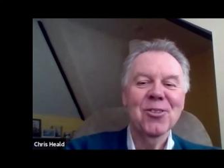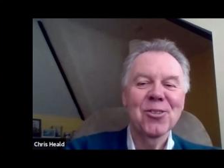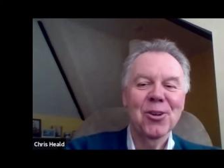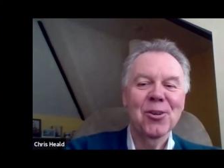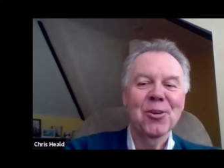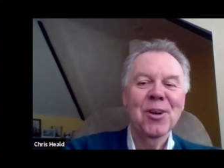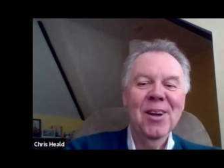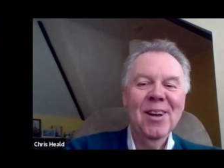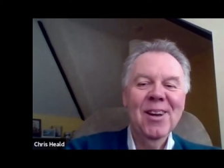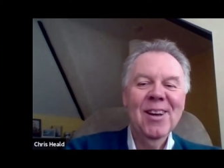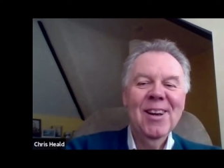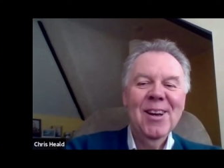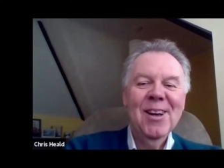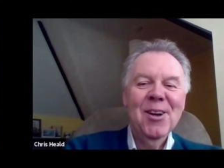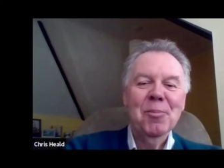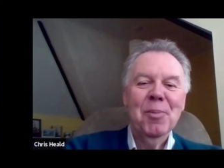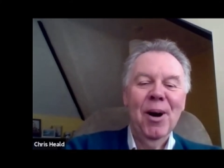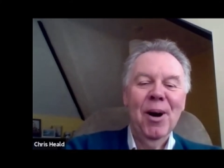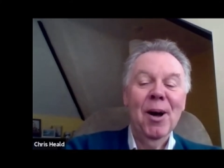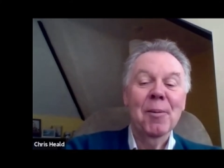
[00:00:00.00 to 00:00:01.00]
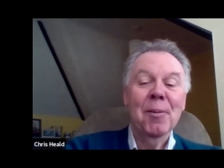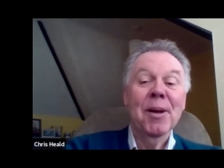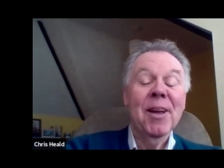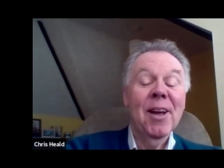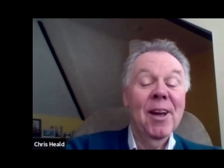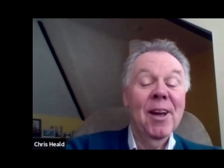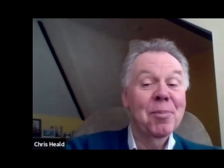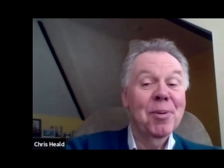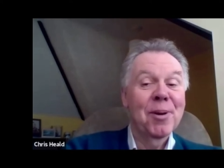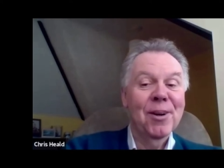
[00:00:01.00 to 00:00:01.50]
So, but I
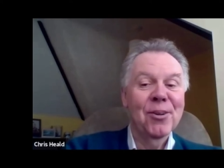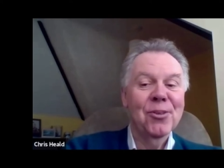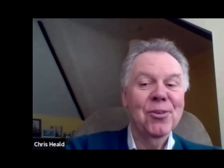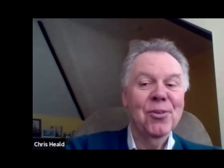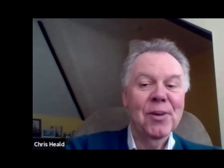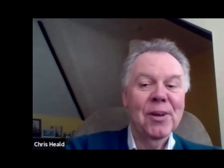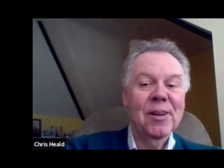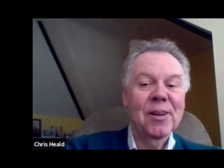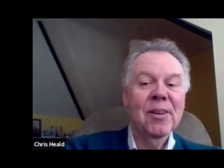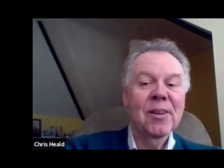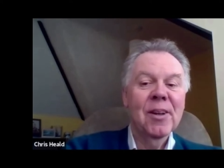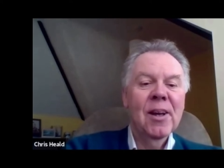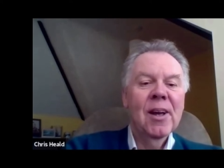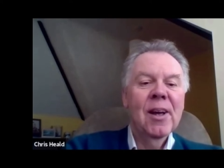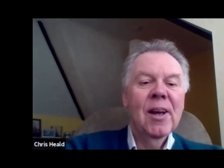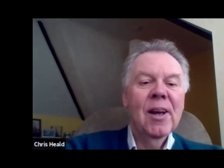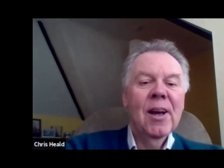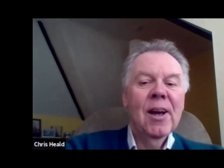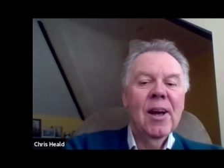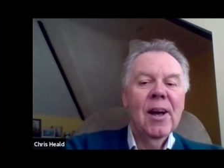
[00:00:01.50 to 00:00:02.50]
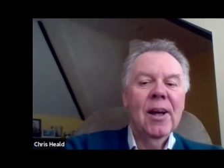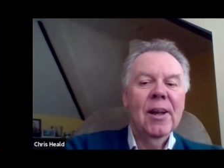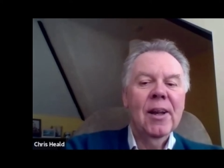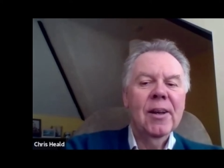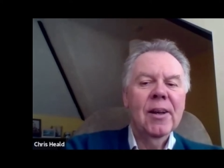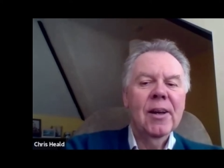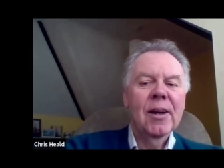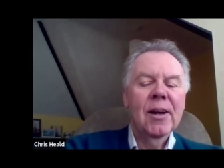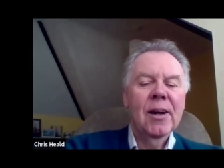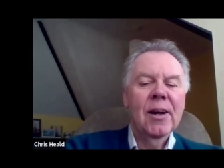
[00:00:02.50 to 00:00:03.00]
became part of it,
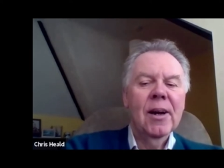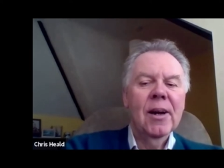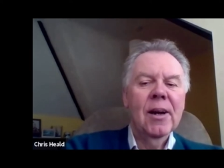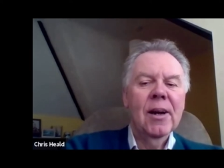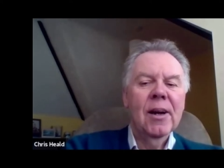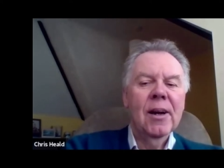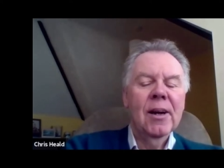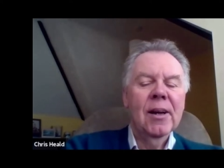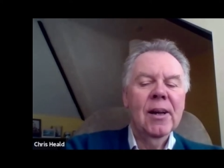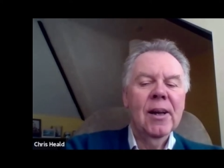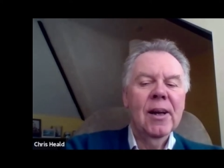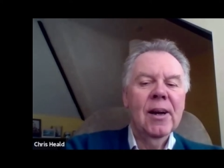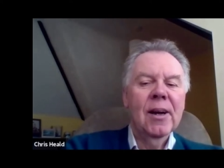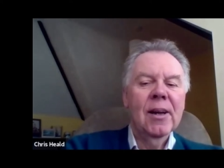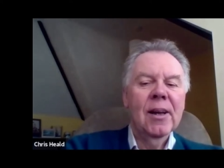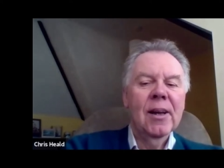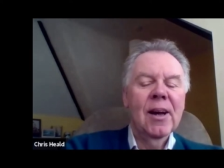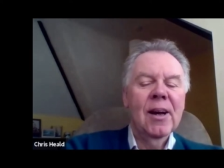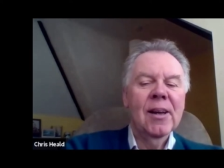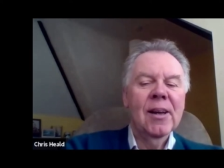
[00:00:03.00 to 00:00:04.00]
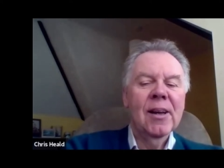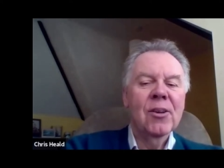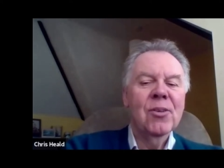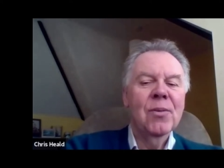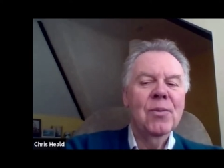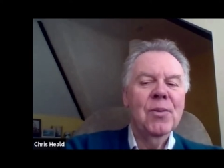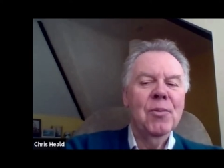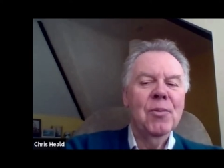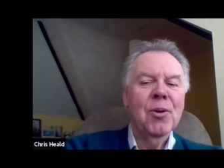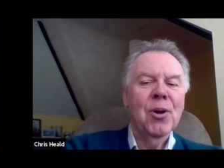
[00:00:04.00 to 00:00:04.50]
and I, I, I guess
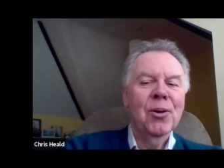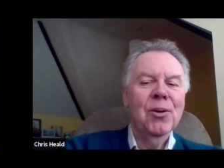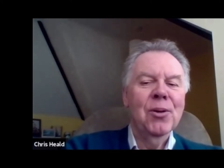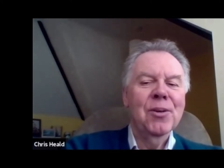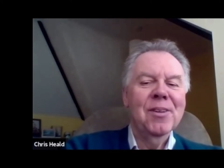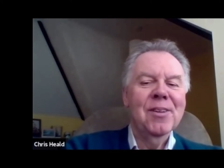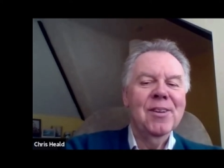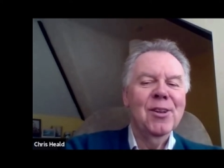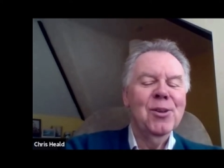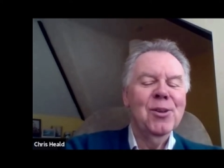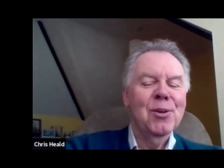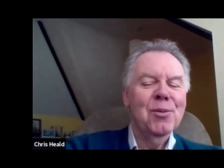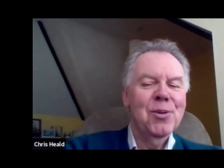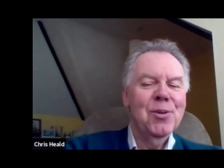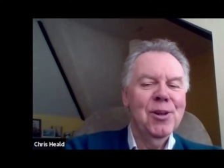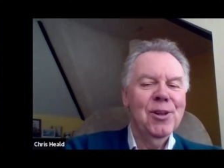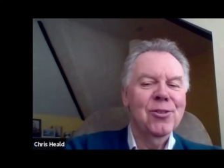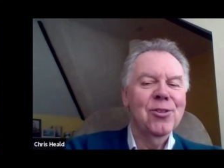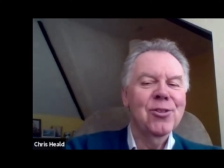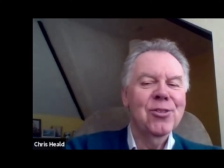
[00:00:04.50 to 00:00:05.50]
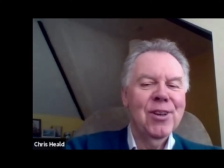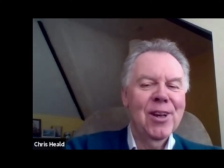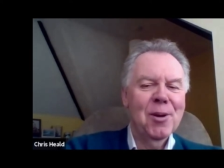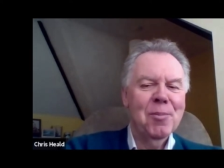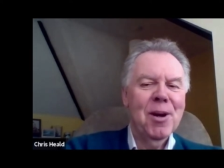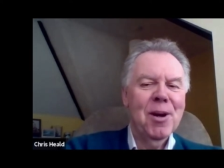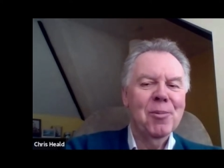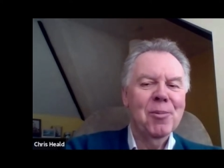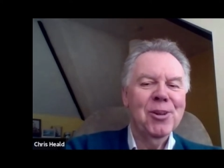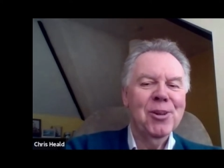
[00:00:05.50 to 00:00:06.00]
if you've got nothing further to say
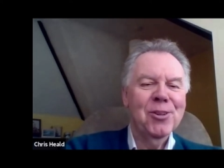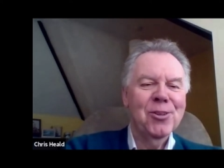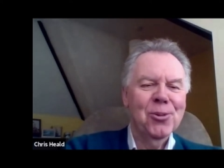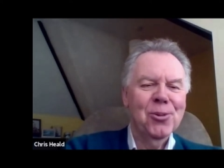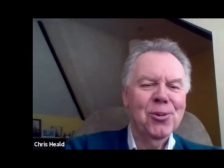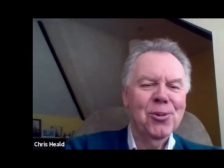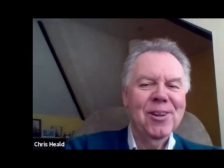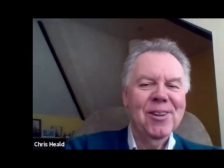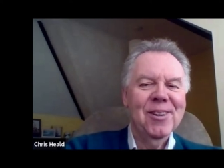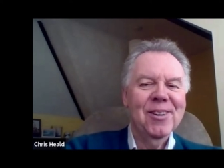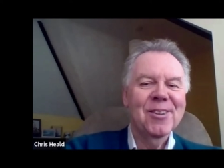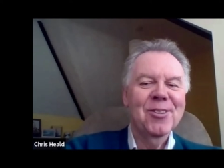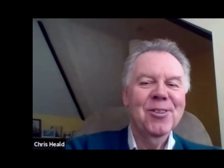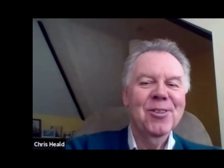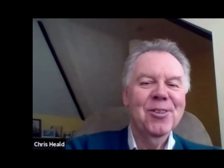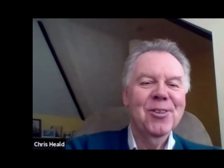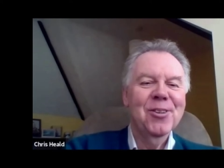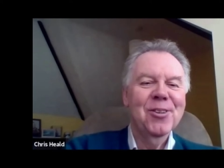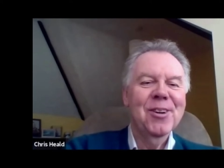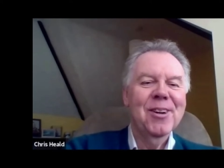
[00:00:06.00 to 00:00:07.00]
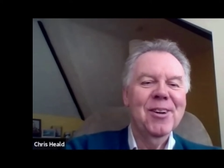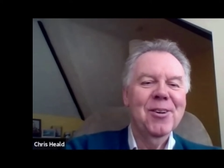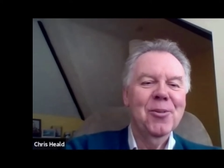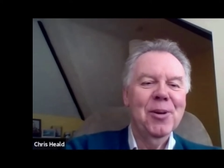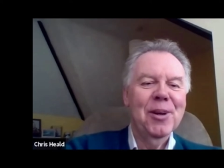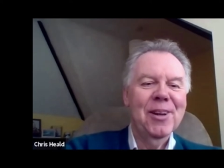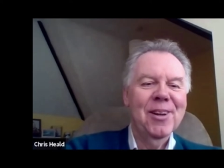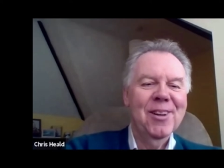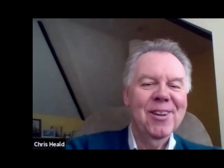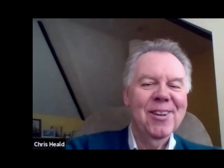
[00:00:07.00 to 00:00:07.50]
about my toilet,
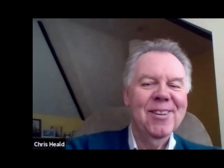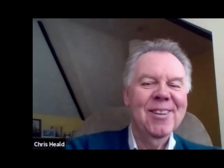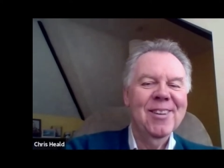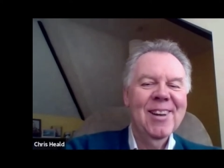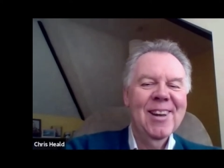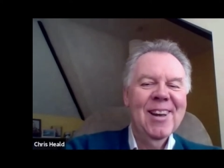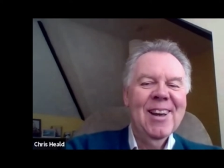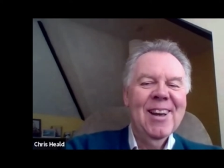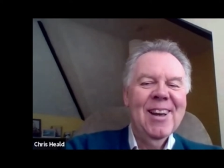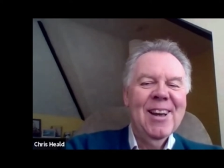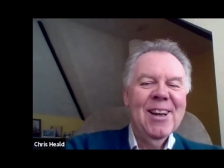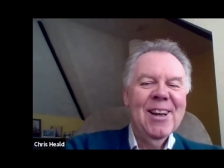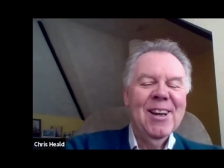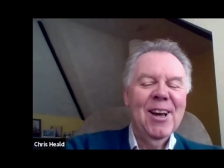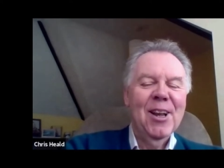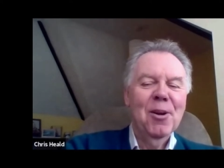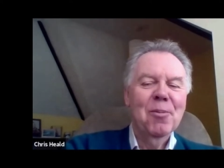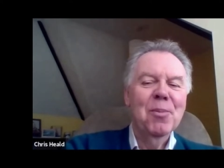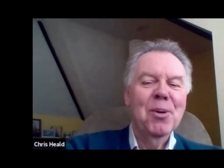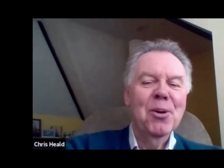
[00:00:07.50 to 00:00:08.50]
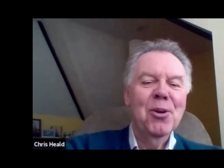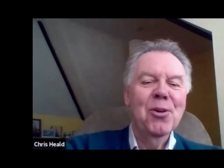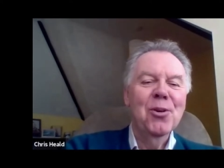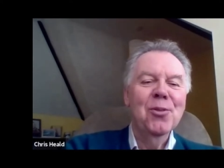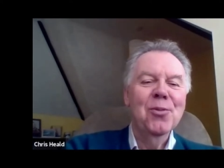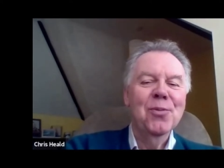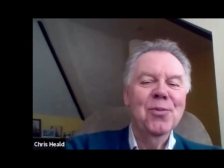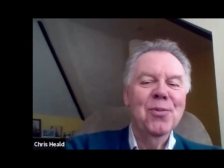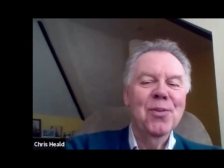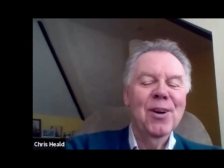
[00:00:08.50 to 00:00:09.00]
we could kind of
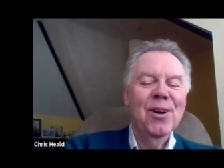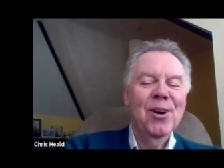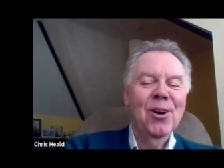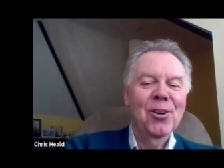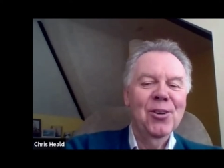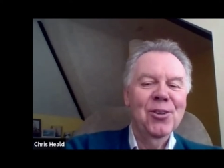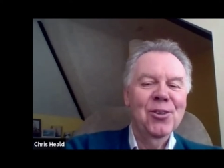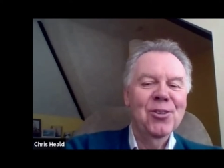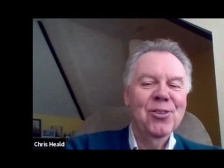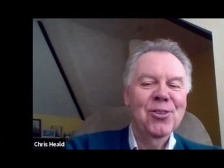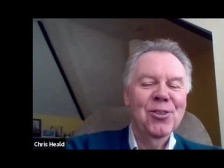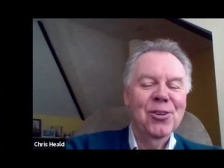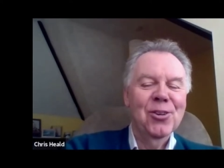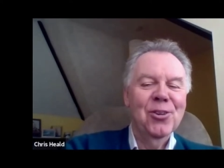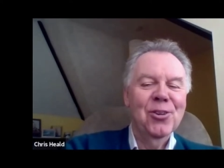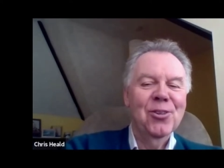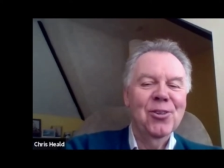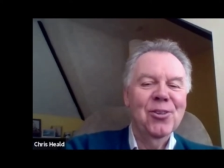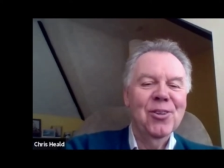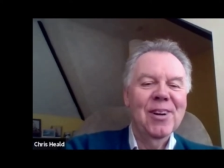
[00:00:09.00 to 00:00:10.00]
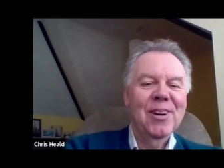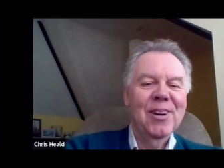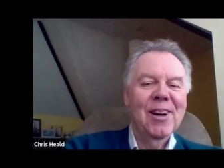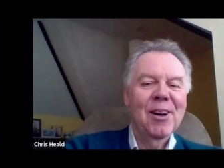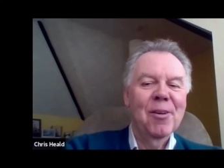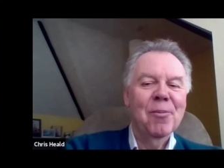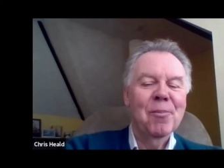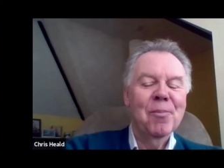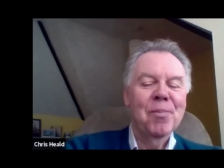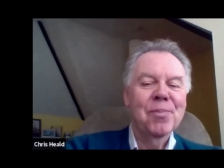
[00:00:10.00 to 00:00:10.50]
move on to
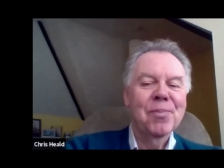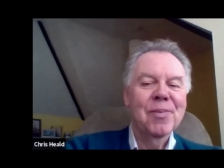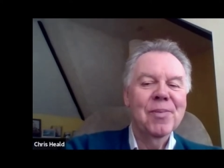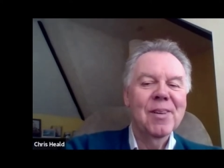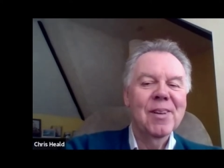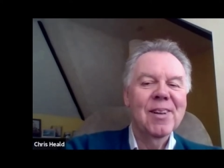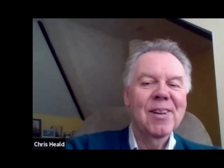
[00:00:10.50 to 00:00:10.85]
um,